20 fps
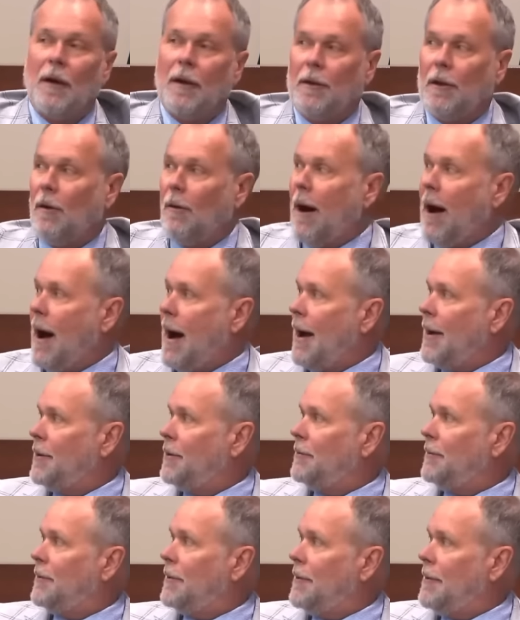You know,
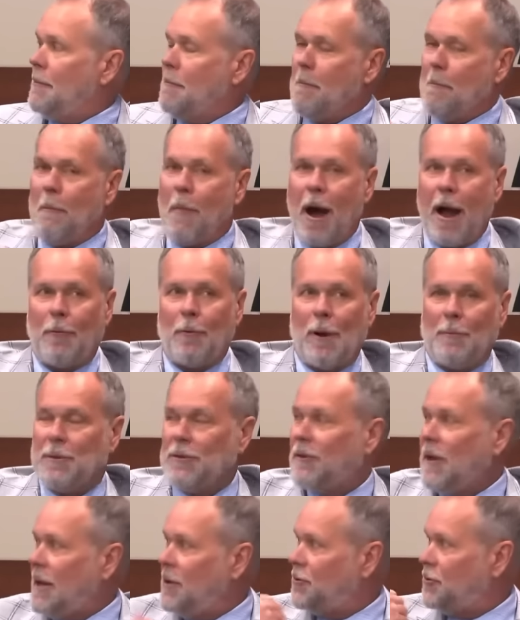my
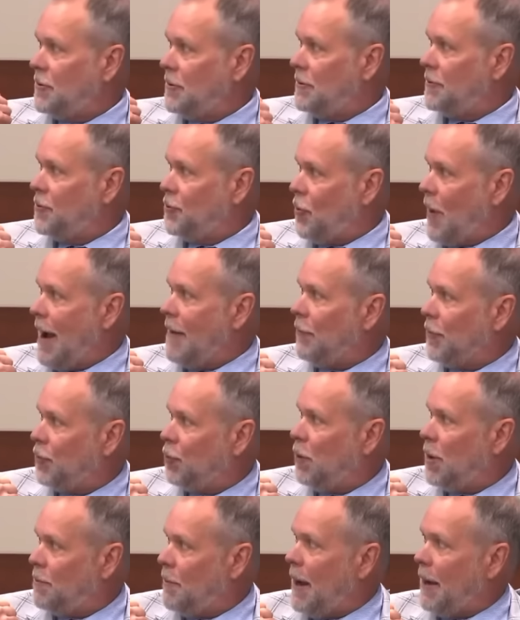reputation travels
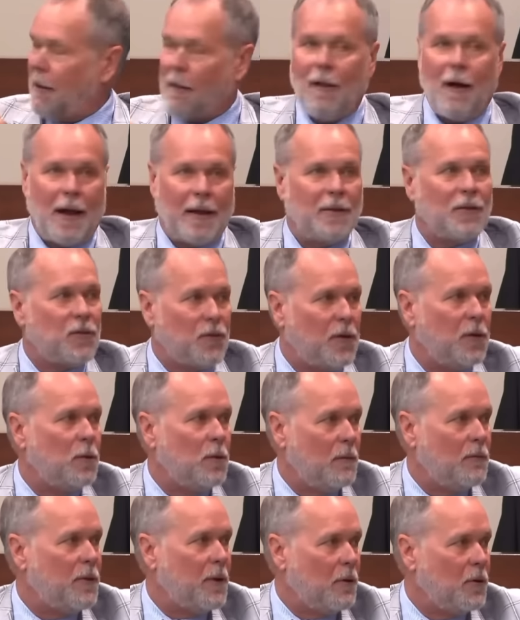with my clients
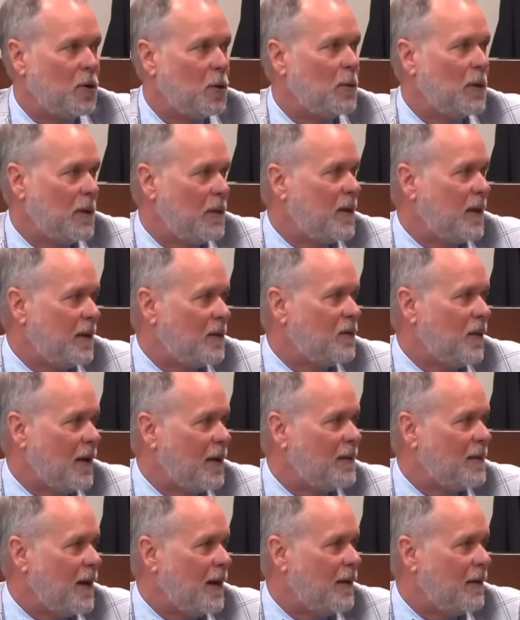too, if they're doing things
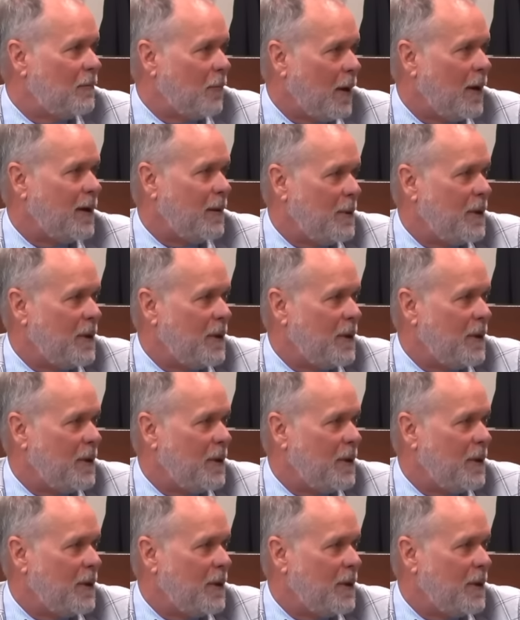like that, right?